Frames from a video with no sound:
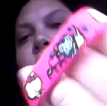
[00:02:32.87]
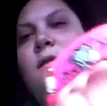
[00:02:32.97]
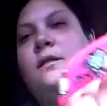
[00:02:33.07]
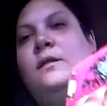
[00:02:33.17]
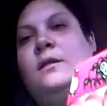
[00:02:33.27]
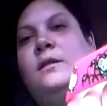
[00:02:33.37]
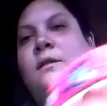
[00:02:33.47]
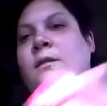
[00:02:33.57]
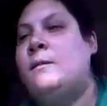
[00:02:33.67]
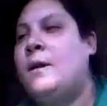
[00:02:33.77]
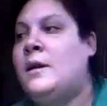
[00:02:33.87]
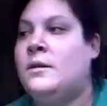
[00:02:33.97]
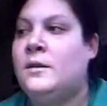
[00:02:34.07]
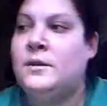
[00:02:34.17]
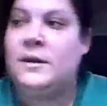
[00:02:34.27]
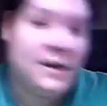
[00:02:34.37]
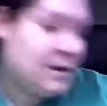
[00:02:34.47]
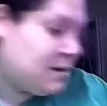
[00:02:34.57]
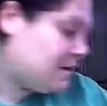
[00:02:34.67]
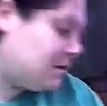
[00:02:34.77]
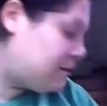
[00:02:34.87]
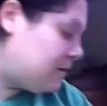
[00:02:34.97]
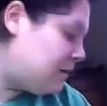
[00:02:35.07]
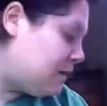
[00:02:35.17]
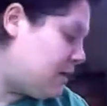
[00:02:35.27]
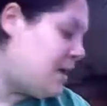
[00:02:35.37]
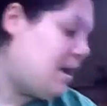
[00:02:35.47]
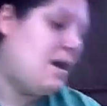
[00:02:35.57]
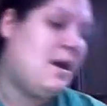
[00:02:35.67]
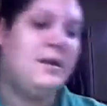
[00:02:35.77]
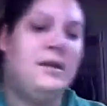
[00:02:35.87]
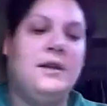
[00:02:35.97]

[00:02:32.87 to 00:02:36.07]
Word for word: Back looks like. I got this one.